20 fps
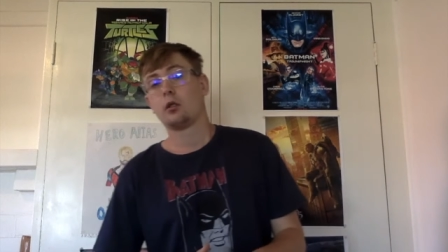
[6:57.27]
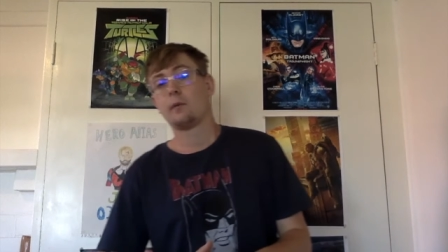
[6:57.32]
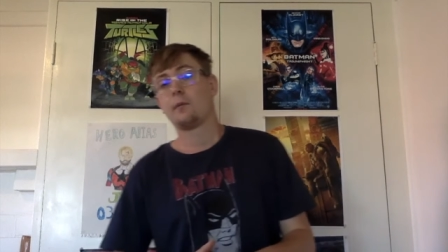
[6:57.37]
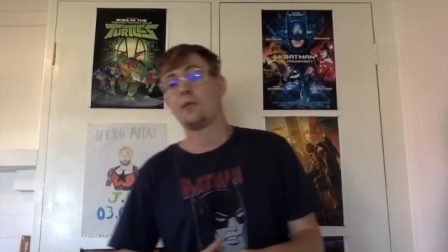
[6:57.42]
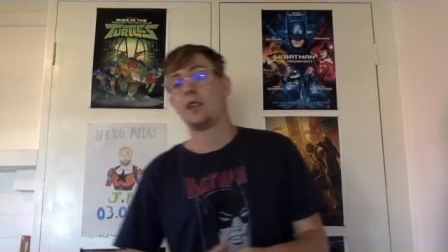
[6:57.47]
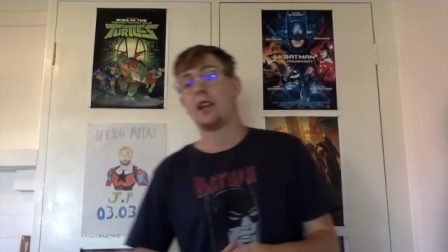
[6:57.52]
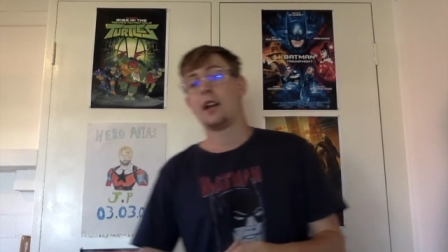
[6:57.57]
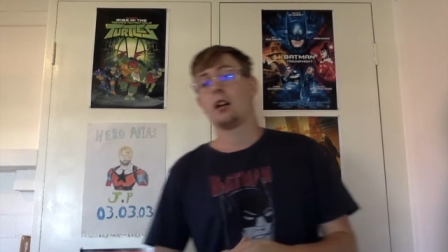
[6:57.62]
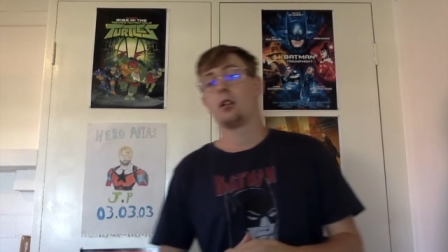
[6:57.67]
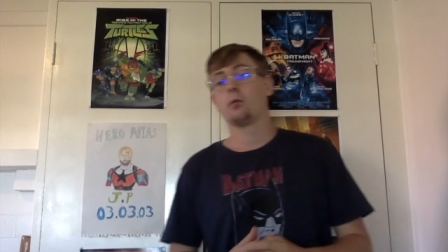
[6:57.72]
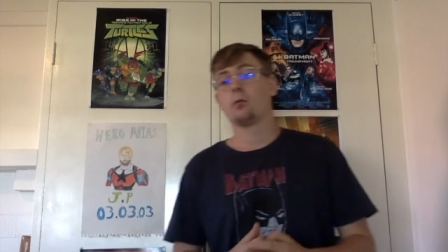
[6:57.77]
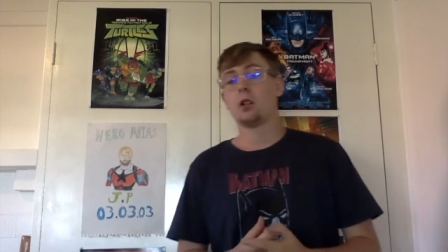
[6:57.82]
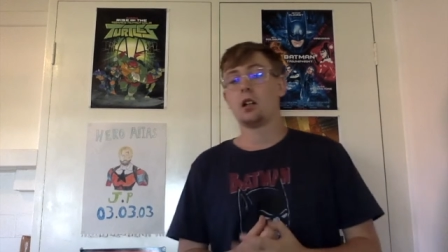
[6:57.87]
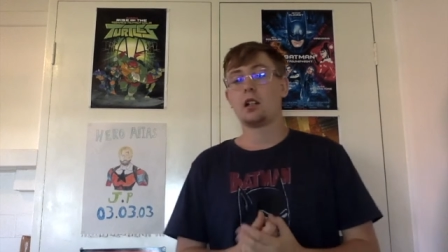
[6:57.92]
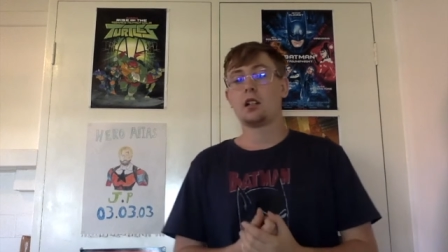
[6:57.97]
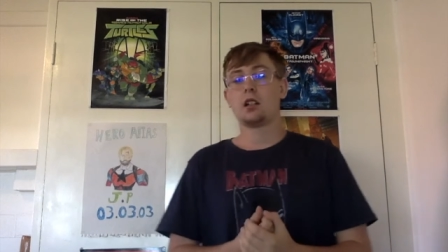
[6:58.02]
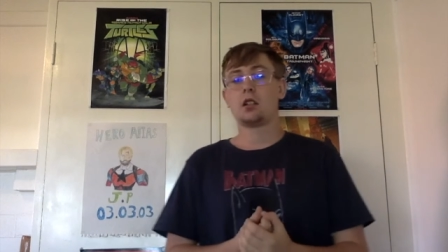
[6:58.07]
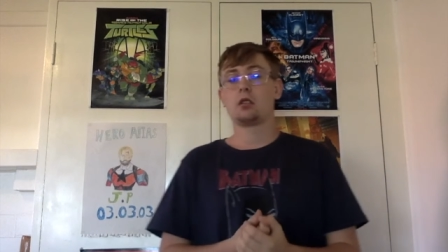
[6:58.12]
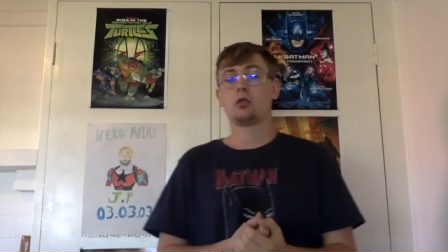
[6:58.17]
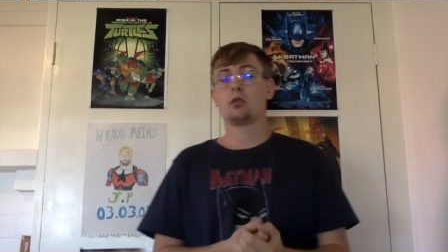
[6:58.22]
Now,
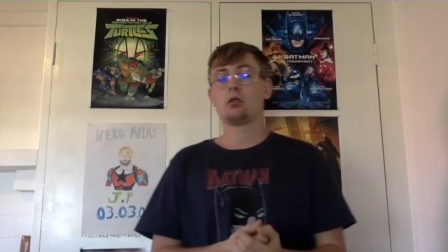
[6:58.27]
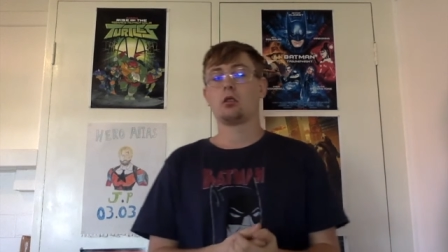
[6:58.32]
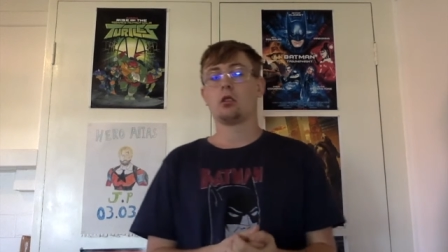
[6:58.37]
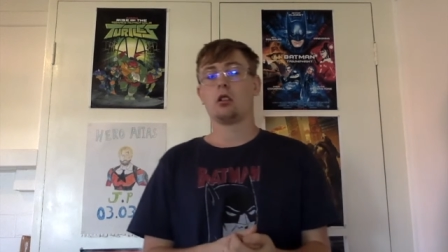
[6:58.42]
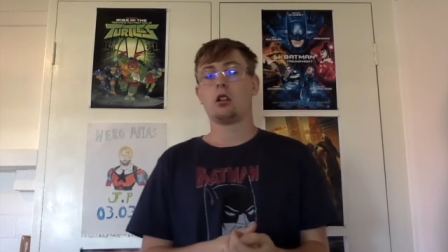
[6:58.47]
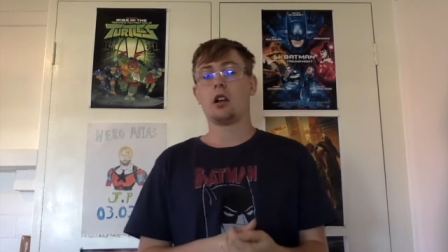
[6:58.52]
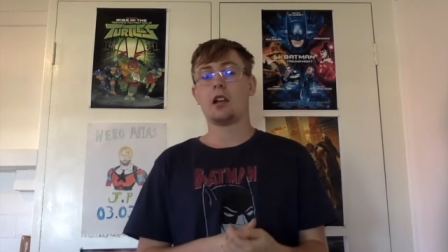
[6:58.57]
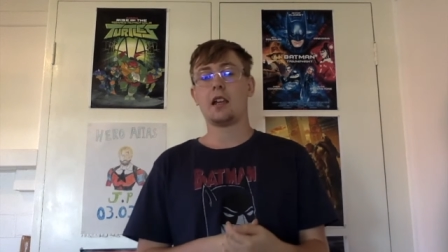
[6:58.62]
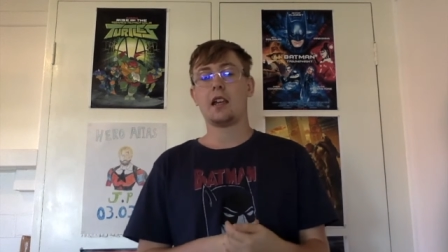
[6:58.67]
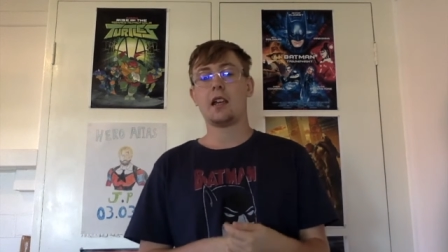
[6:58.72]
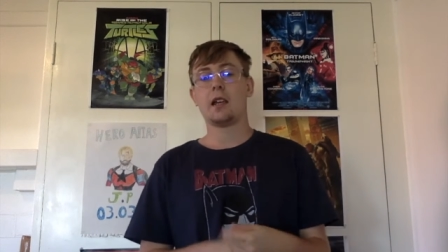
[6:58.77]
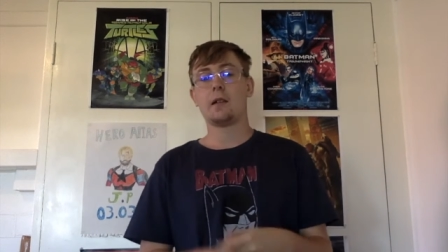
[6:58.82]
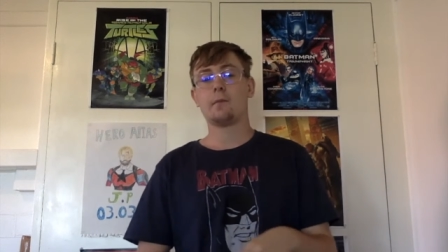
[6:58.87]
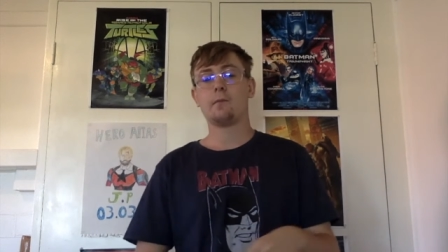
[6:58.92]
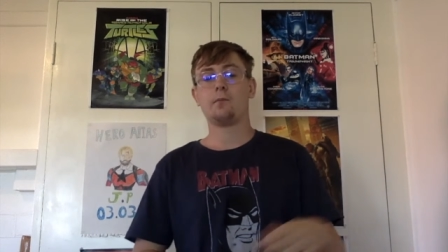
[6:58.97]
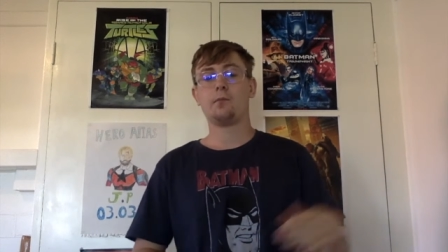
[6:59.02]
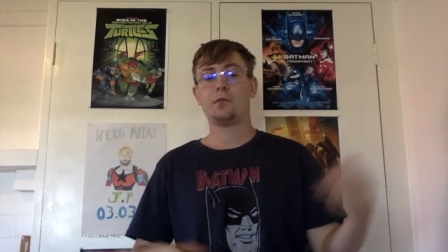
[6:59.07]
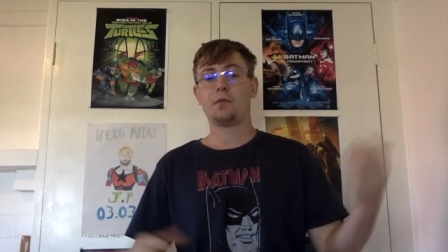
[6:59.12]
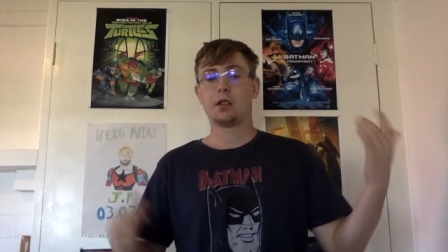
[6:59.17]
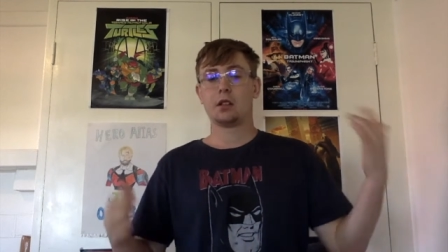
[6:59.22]
rating, I
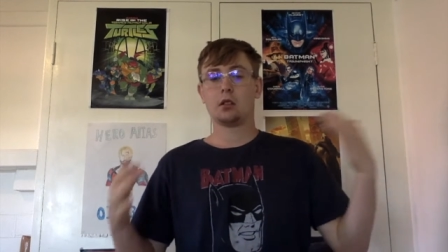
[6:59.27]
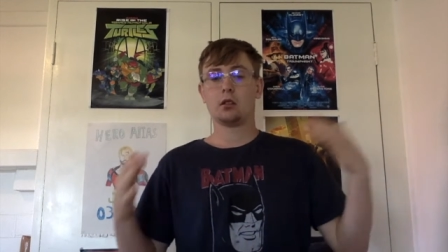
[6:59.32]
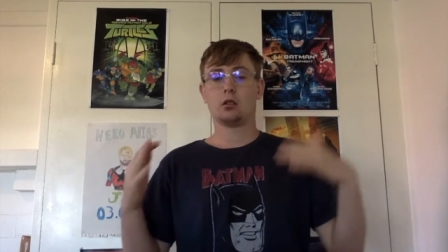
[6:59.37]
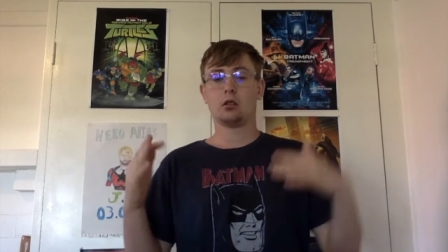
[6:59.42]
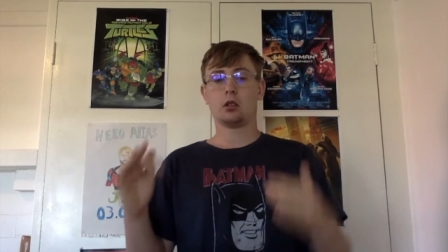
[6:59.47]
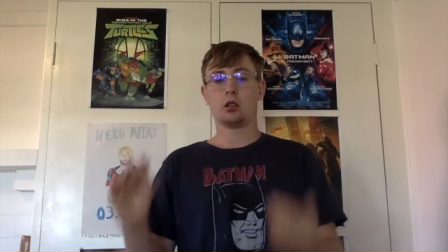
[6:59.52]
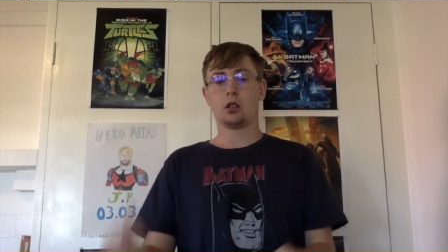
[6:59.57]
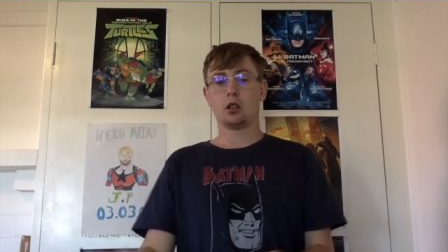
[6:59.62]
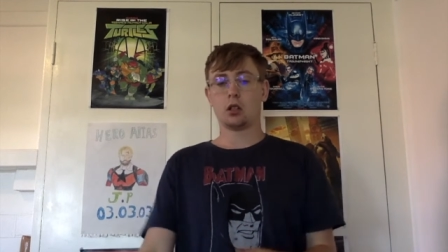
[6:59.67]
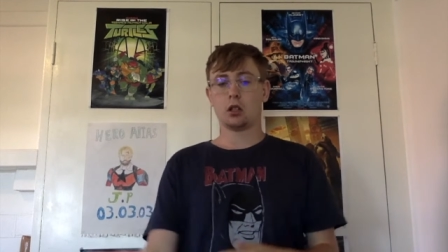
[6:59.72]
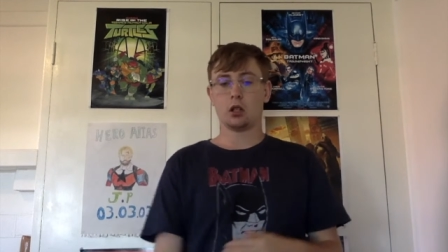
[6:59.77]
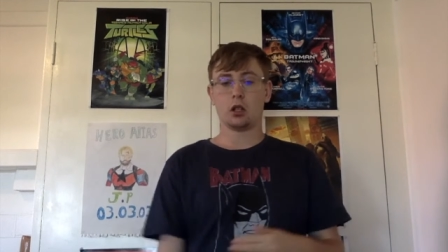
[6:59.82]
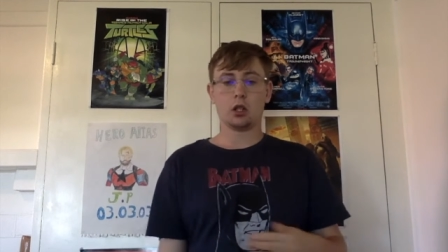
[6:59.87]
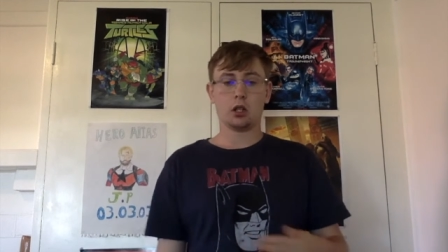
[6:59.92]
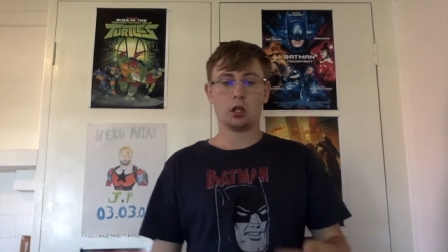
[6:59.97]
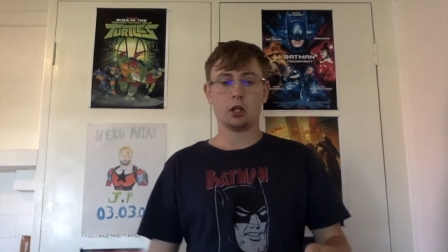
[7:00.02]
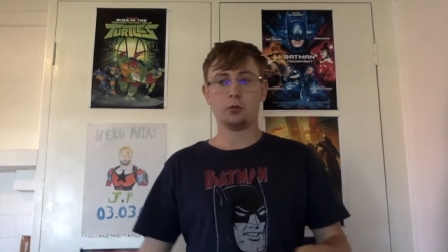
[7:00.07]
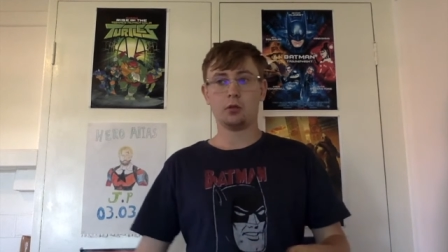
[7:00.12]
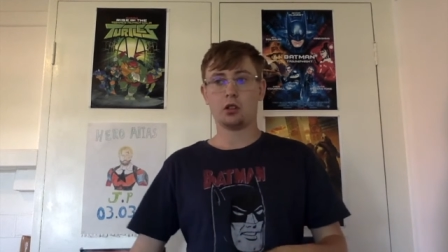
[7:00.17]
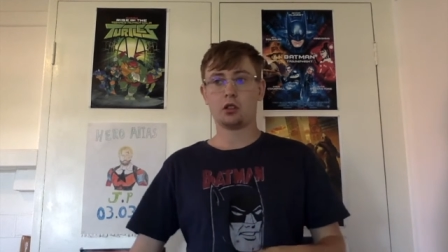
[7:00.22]
am.
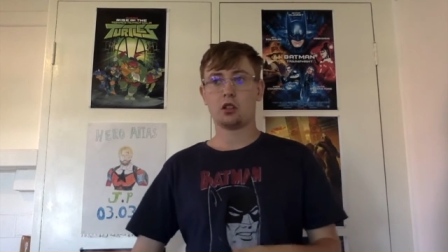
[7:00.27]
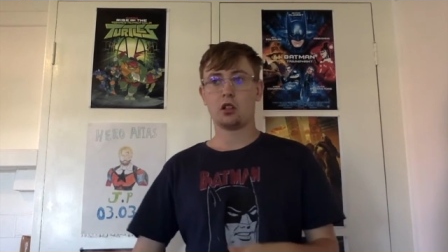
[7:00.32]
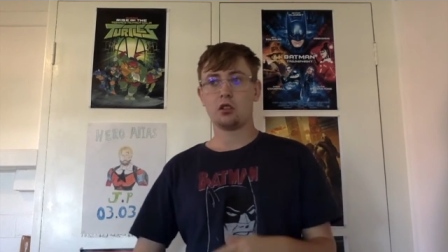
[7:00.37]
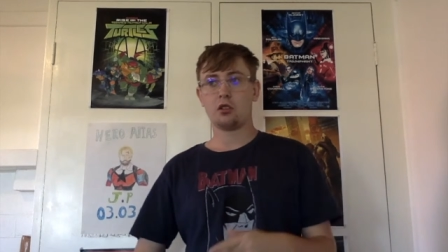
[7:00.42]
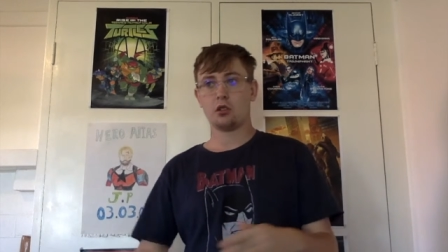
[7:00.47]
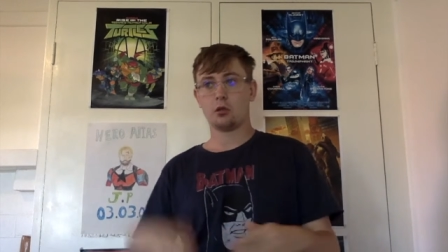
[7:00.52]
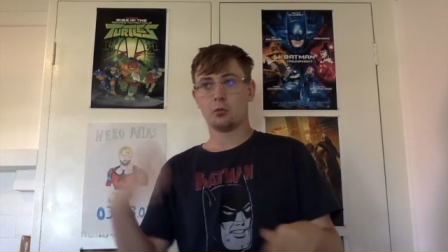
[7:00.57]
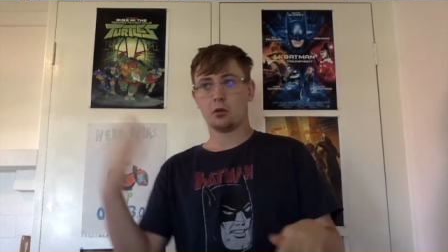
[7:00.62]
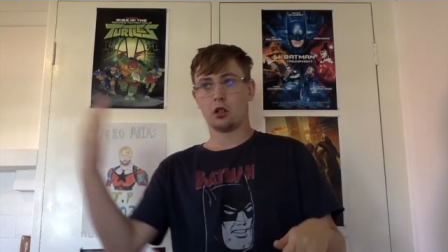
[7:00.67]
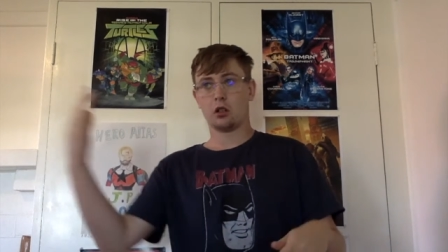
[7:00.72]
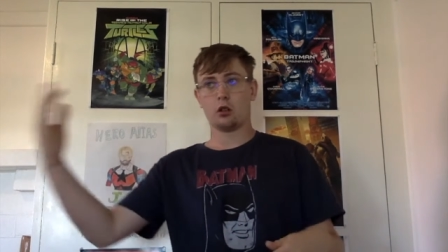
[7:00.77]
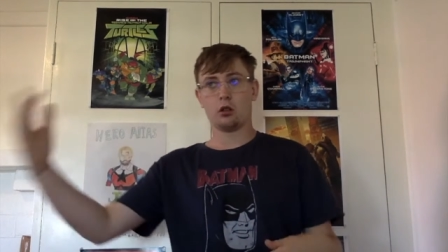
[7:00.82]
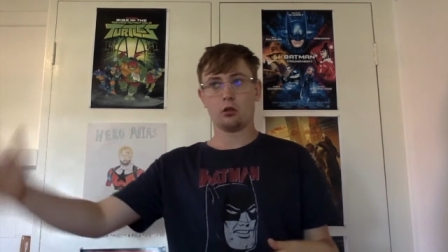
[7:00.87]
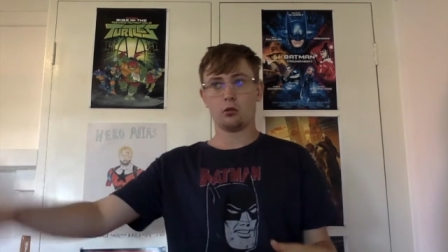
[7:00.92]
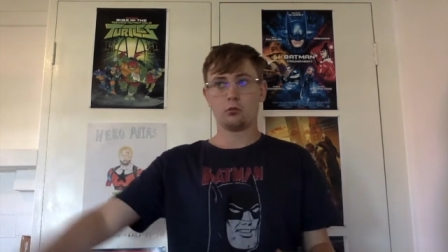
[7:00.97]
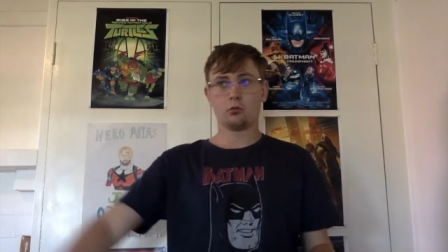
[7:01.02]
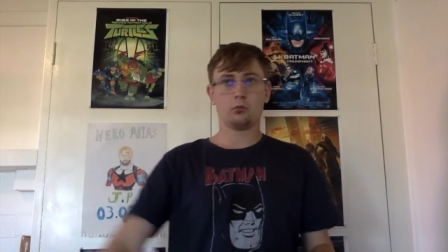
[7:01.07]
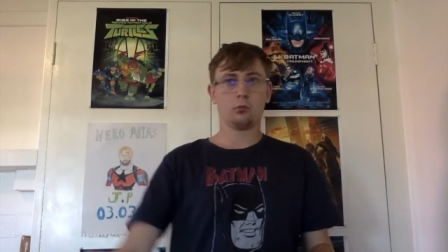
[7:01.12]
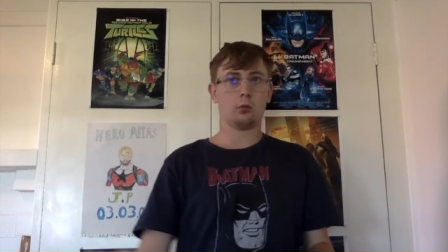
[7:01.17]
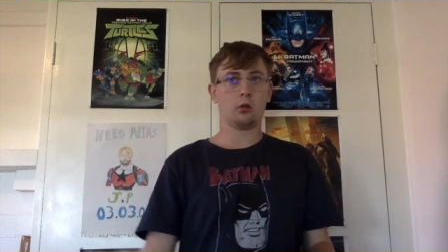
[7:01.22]
I'm not going to do my
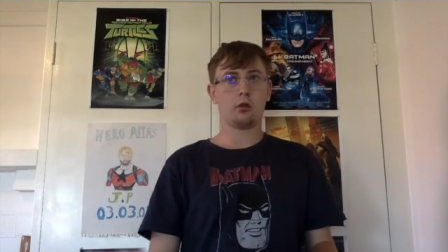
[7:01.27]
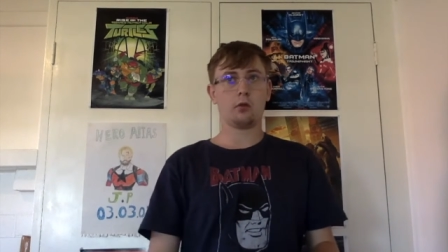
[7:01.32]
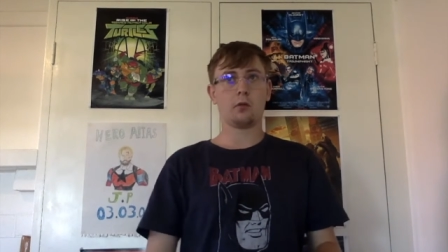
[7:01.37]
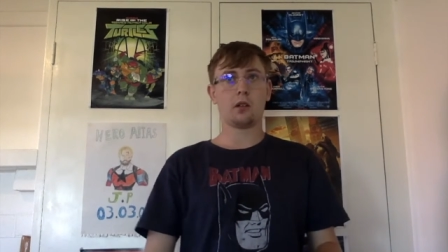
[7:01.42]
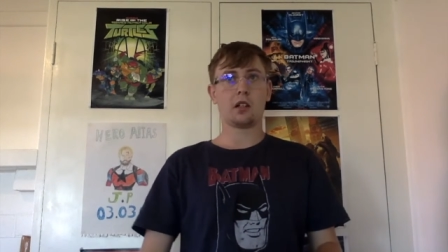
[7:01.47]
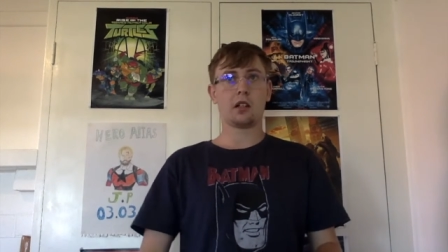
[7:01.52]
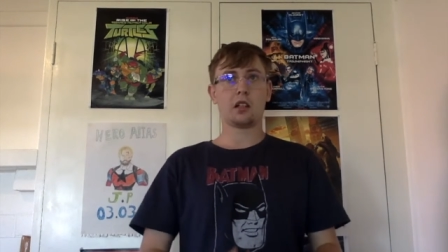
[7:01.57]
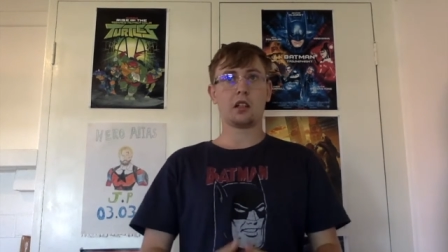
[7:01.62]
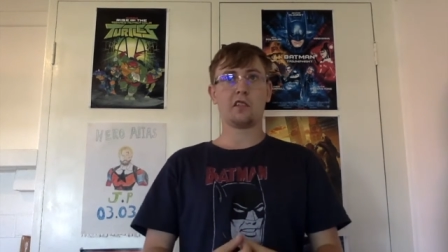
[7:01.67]
old movie ranking.